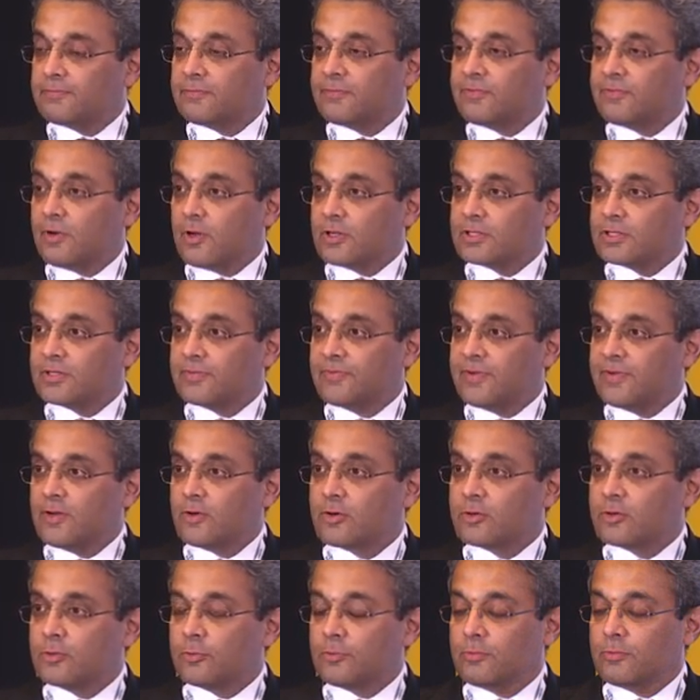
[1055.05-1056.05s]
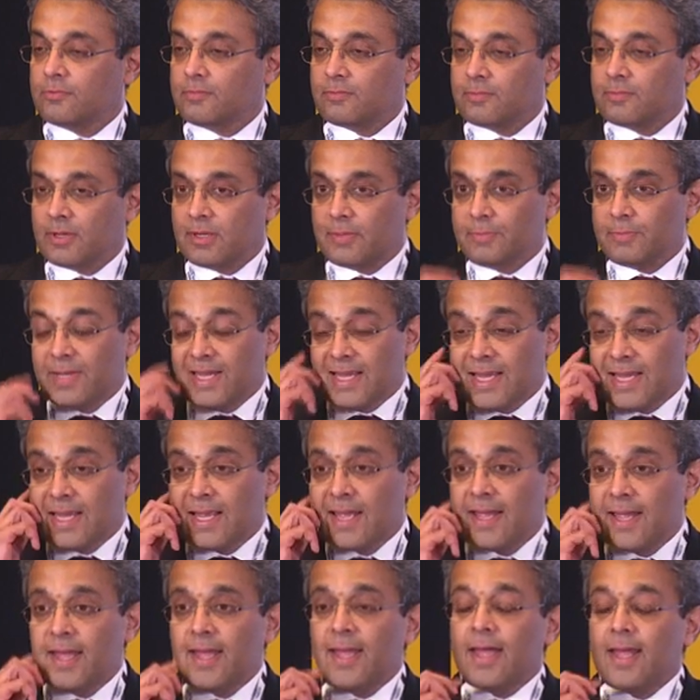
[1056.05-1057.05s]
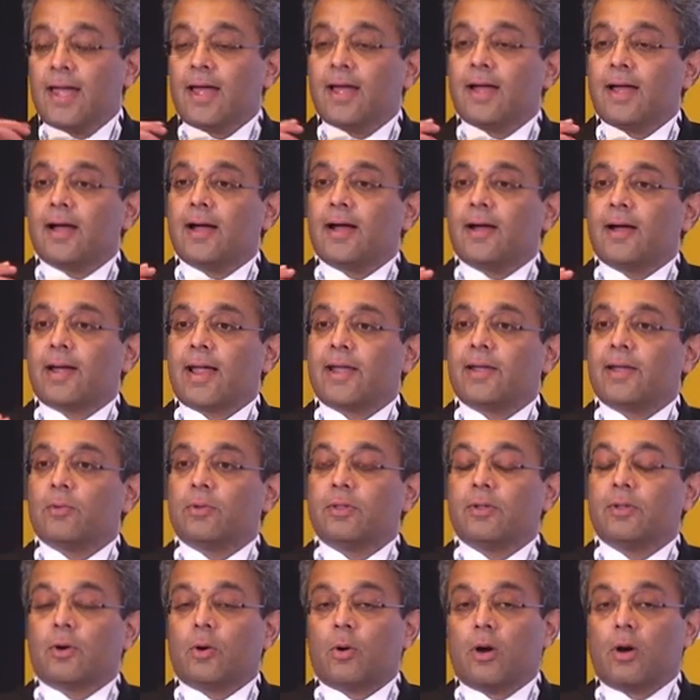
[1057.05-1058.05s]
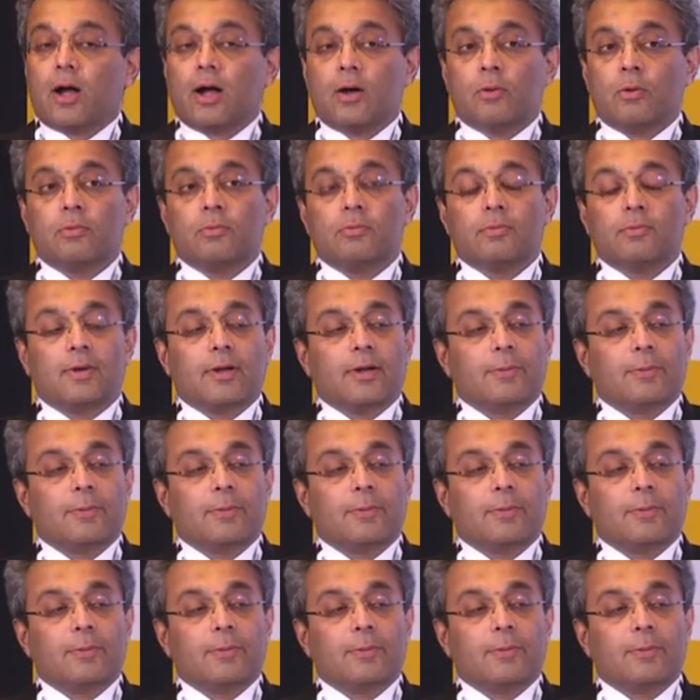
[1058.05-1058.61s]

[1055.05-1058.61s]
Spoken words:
philosophy ought to be and how